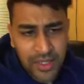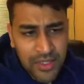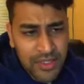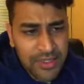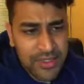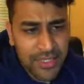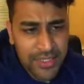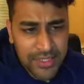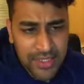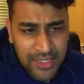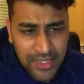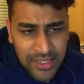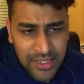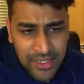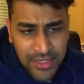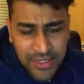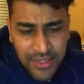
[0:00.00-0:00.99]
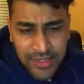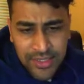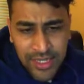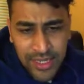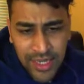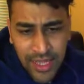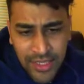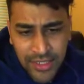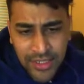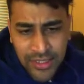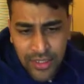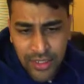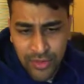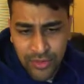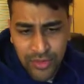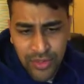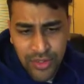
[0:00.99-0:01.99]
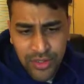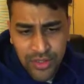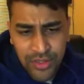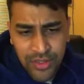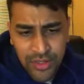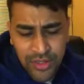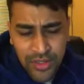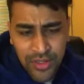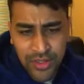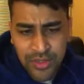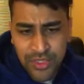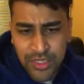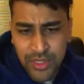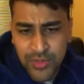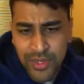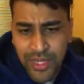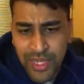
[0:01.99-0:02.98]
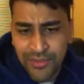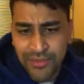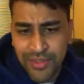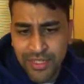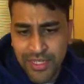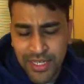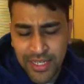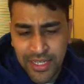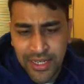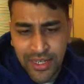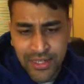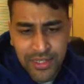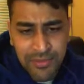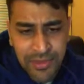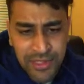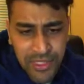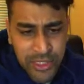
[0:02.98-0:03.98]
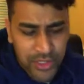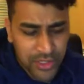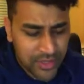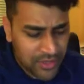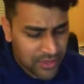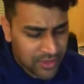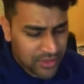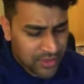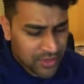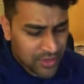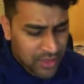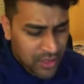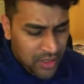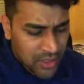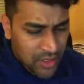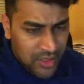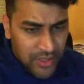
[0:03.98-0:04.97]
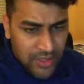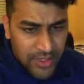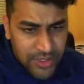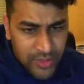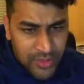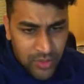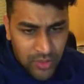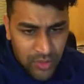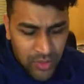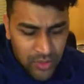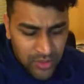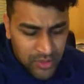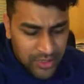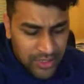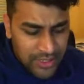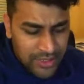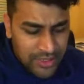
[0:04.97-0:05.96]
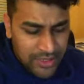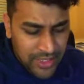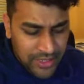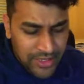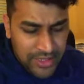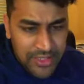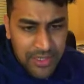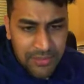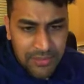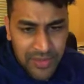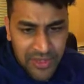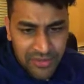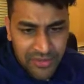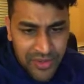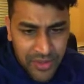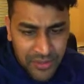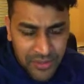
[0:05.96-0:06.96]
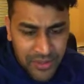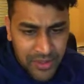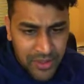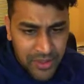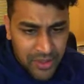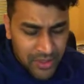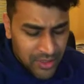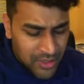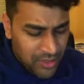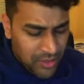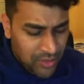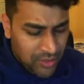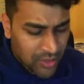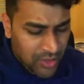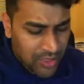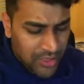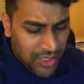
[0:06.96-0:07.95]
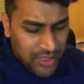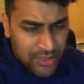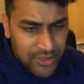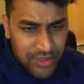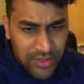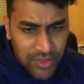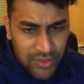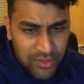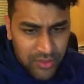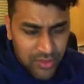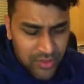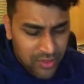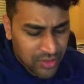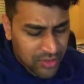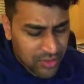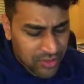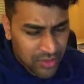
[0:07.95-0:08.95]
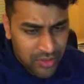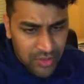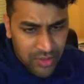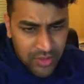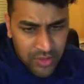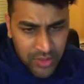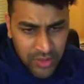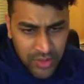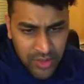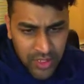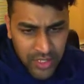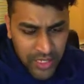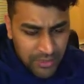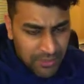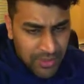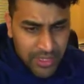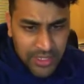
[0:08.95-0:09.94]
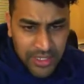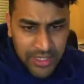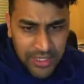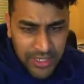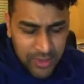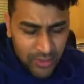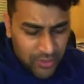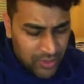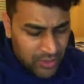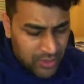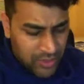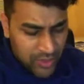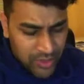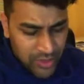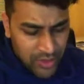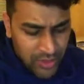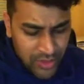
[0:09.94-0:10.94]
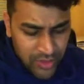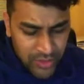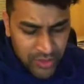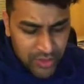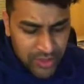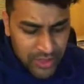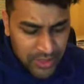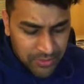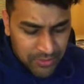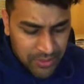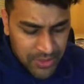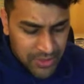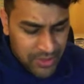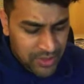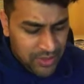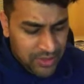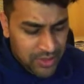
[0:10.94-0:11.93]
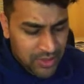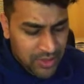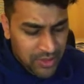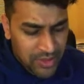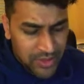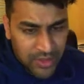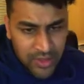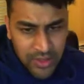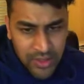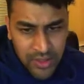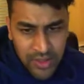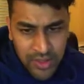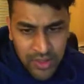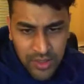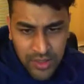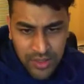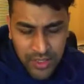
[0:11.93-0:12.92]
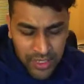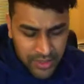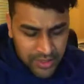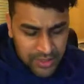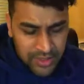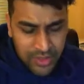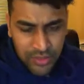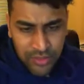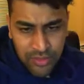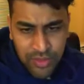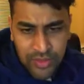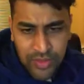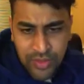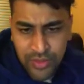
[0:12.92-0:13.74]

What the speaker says: setting the last node, since we have the second last position, let's create another temporary variable called last node and make that equal to temp's next node.